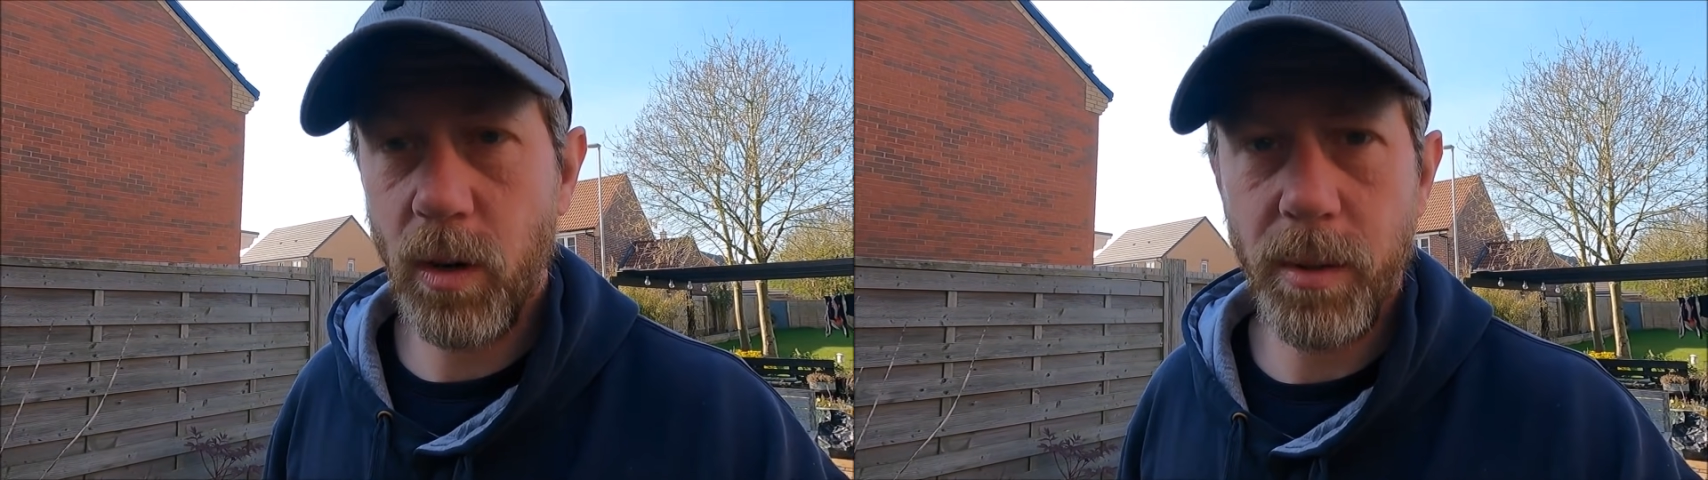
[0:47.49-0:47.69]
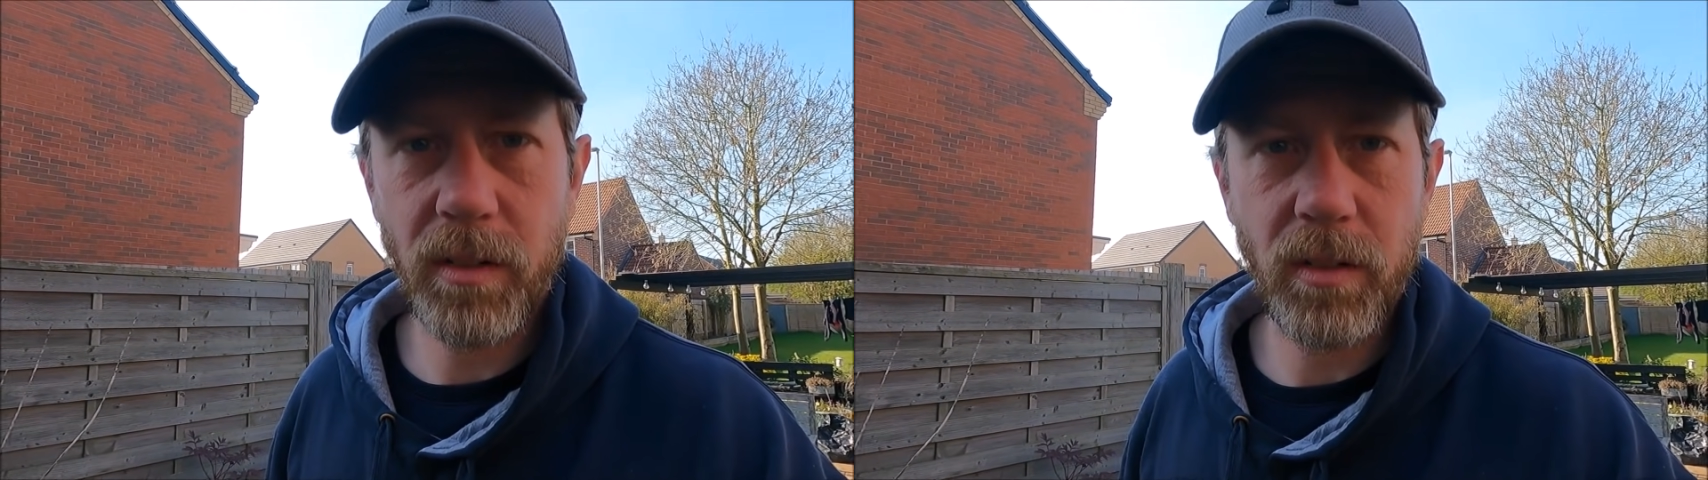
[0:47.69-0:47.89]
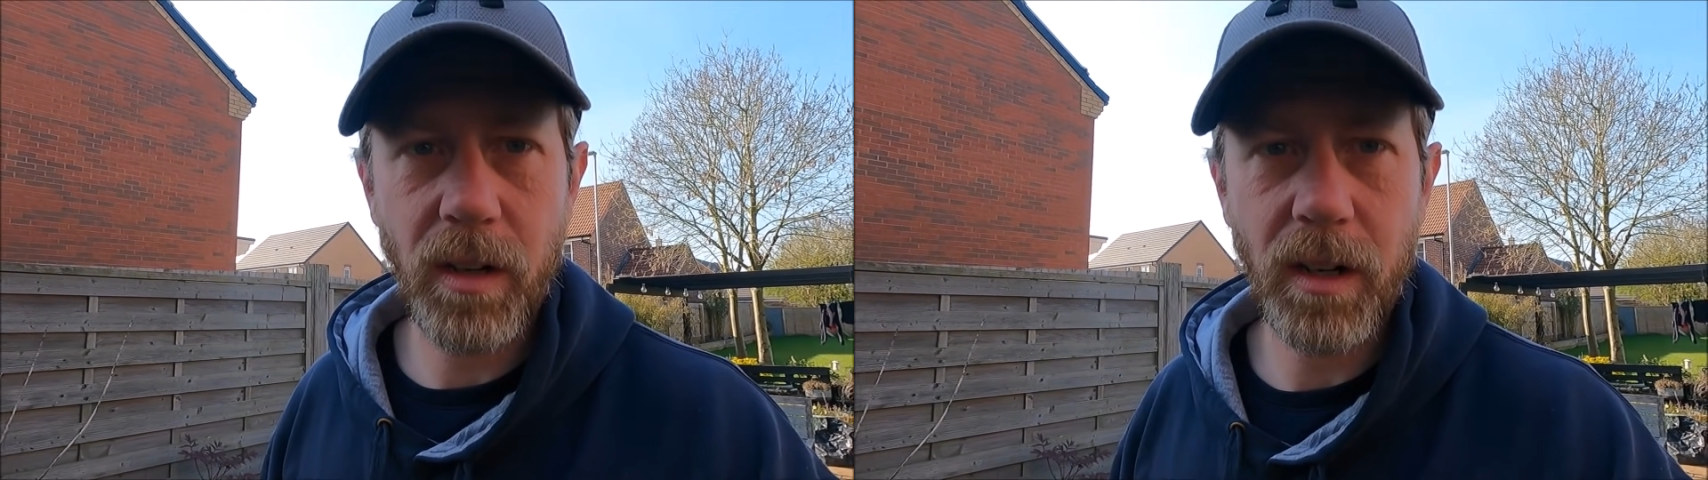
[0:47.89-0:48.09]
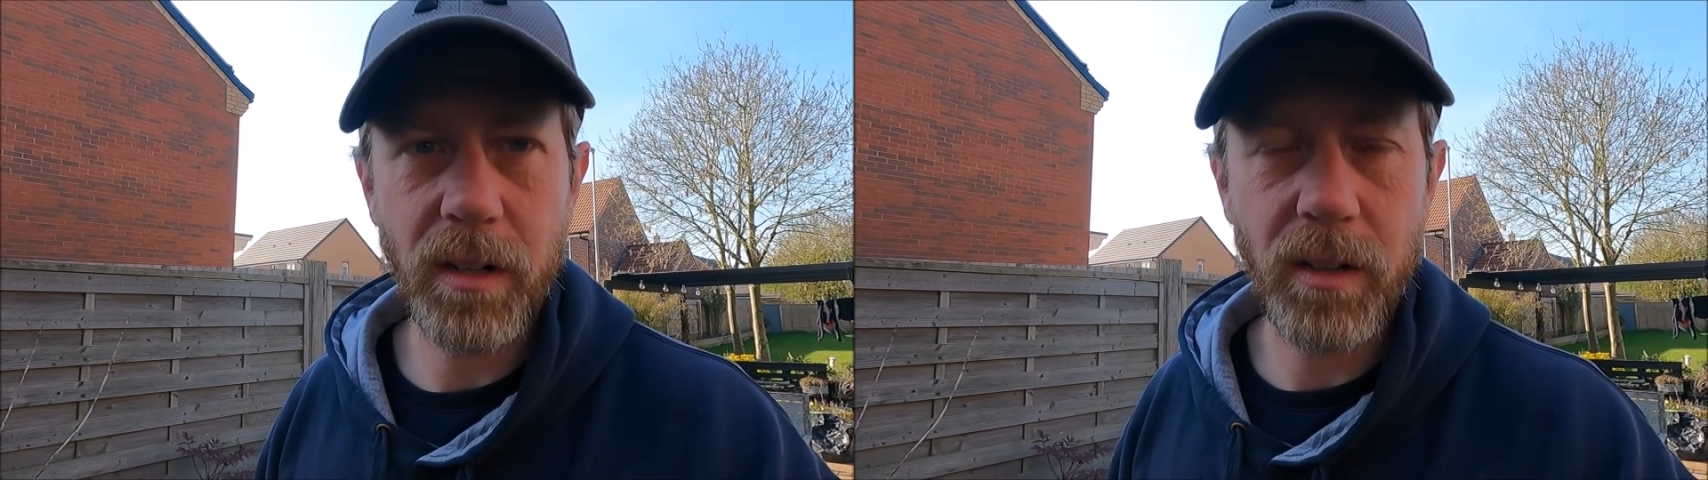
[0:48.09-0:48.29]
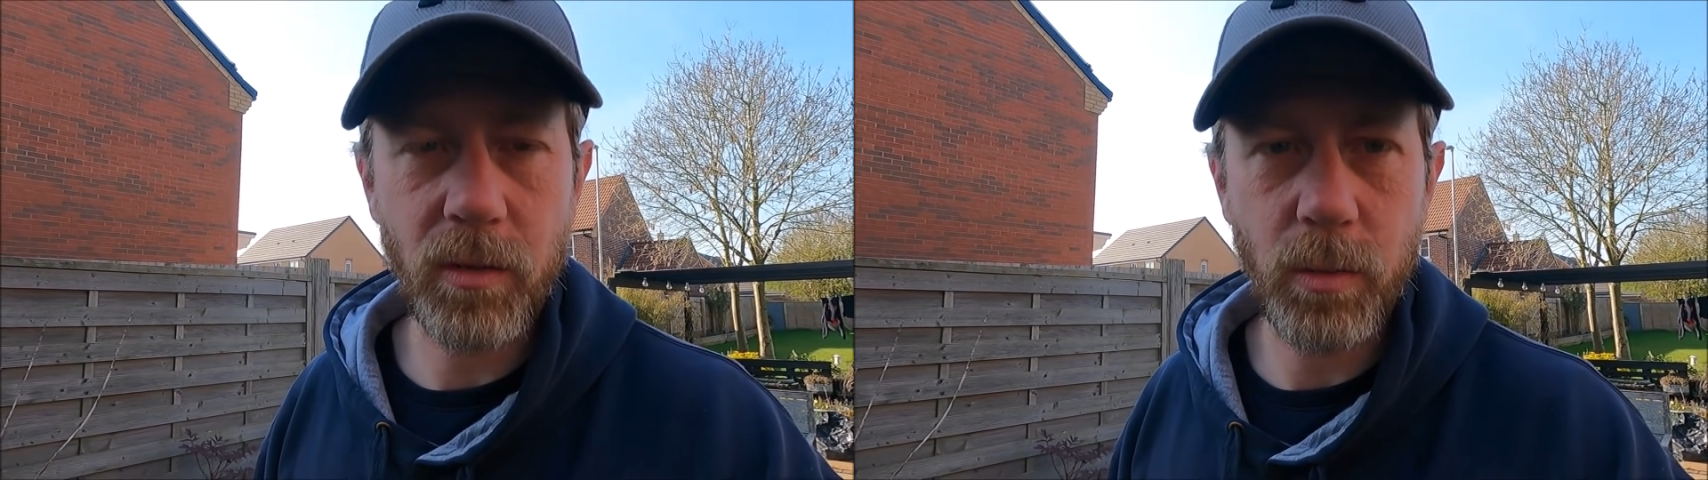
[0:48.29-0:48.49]
quite a bit of
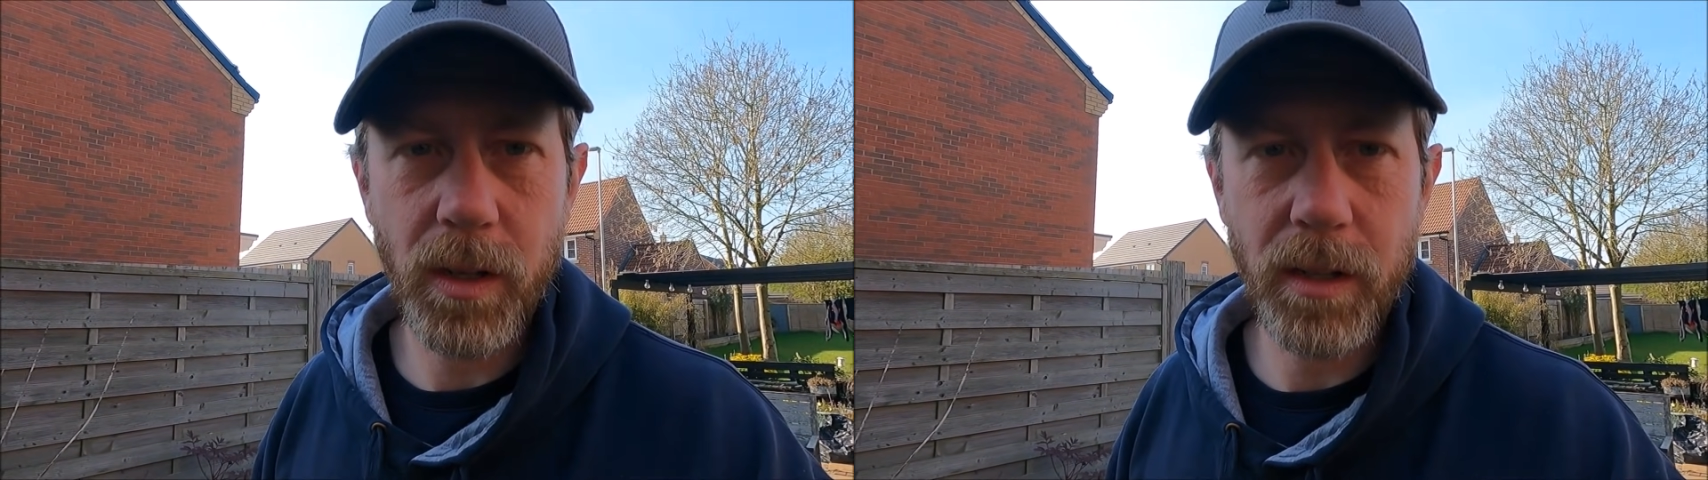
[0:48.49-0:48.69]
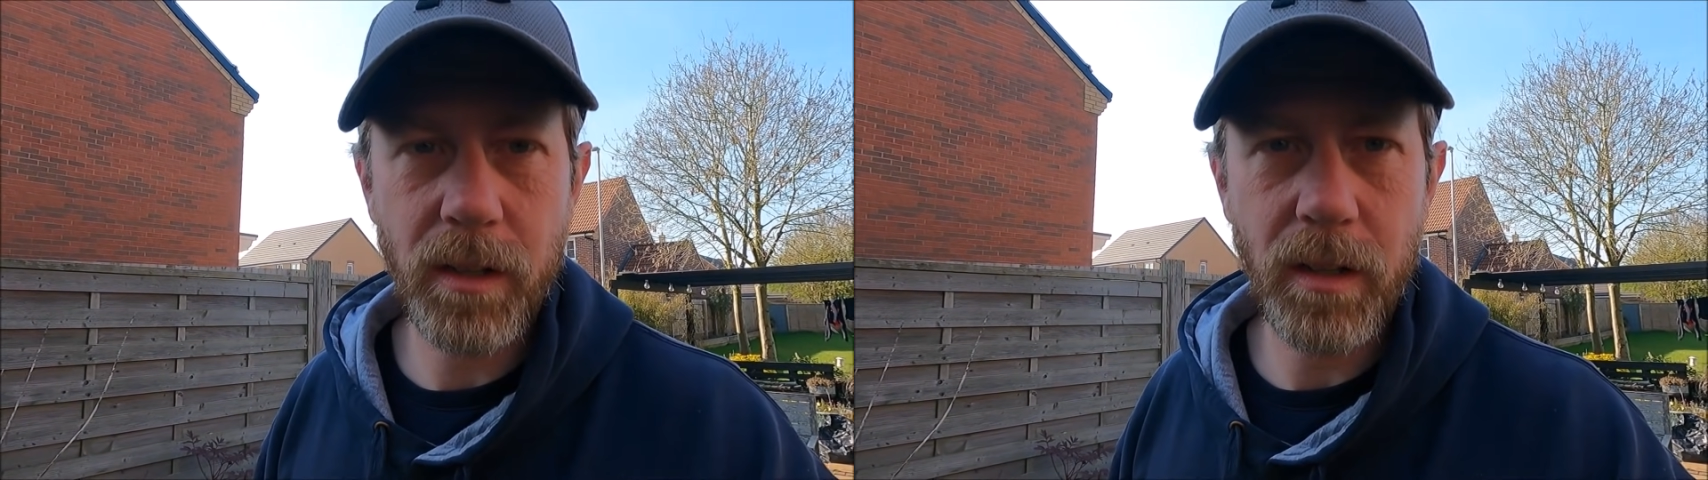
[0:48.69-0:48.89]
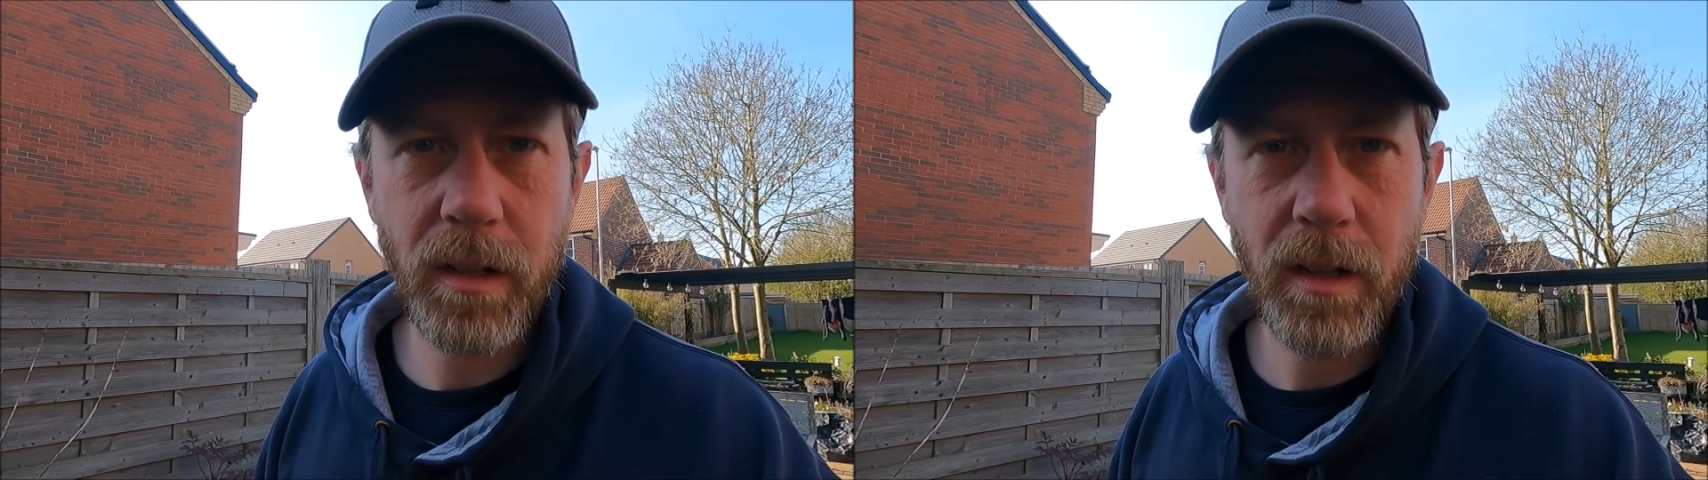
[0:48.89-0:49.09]
cycling this week.